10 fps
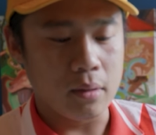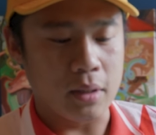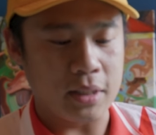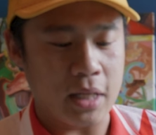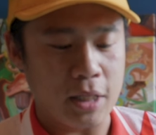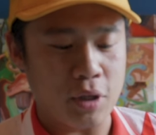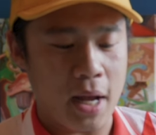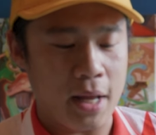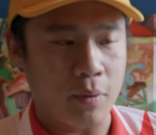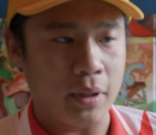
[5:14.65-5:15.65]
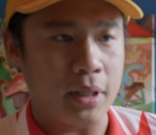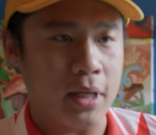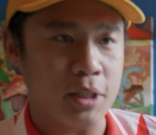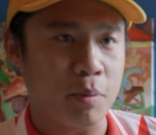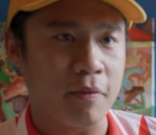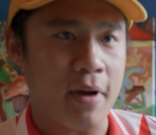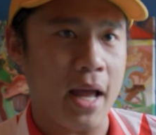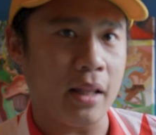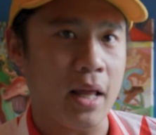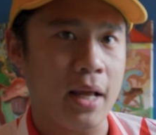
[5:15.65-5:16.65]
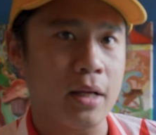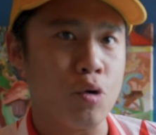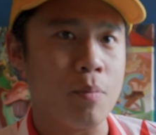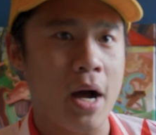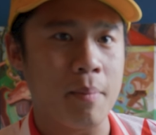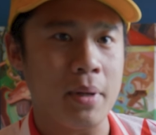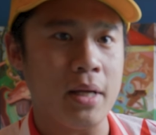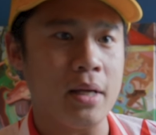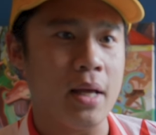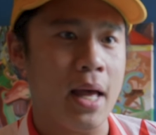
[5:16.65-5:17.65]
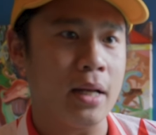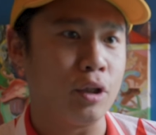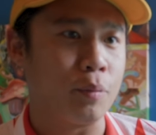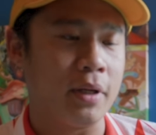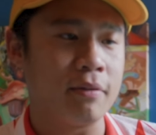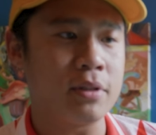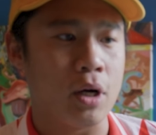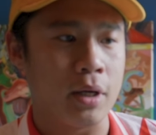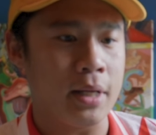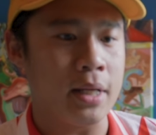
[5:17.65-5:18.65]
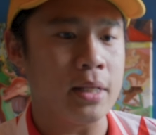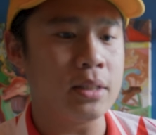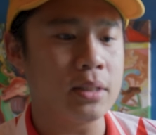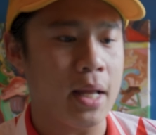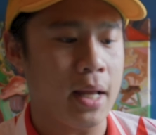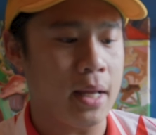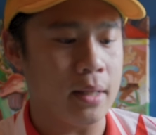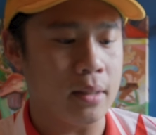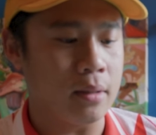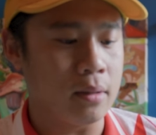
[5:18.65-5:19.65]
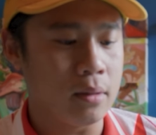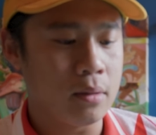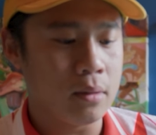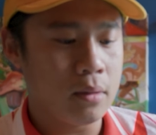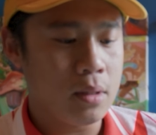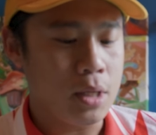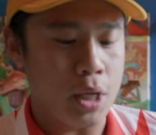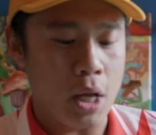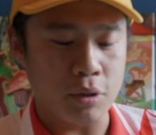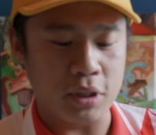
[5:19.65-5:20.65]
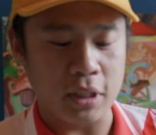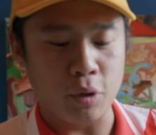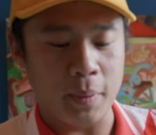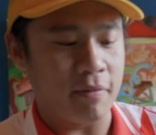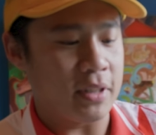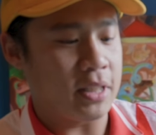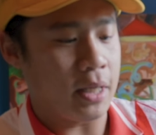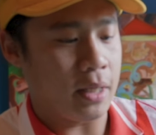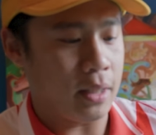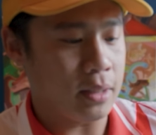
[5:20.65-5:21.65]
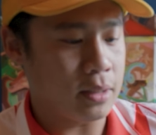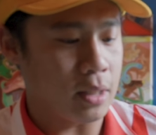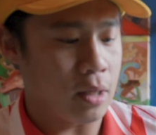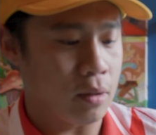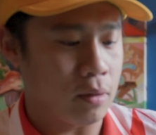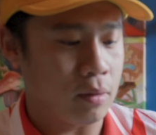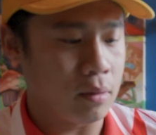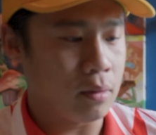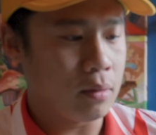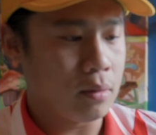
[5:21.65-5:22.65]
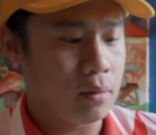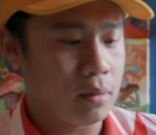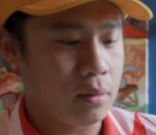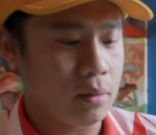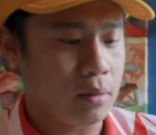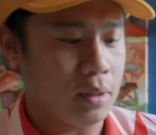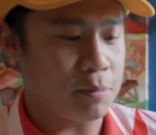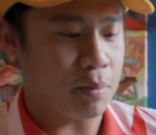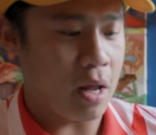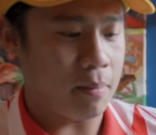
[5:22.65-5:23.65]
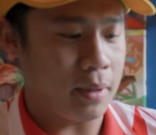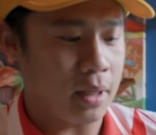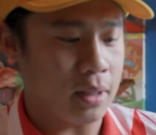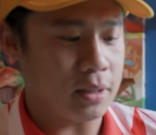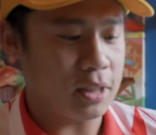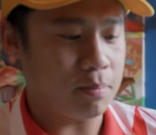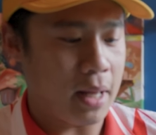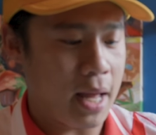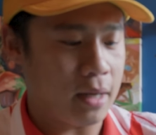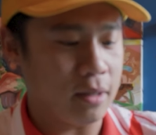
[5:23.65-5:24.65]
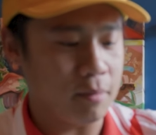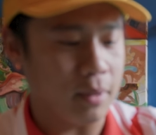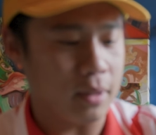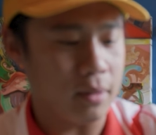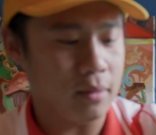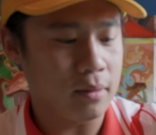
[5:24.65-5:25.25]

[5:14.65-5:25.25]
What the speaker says: the sun-dried really does provide like umami and a little bit of tartness and, just a little bit of acidity. So it's probably gonna splatter, but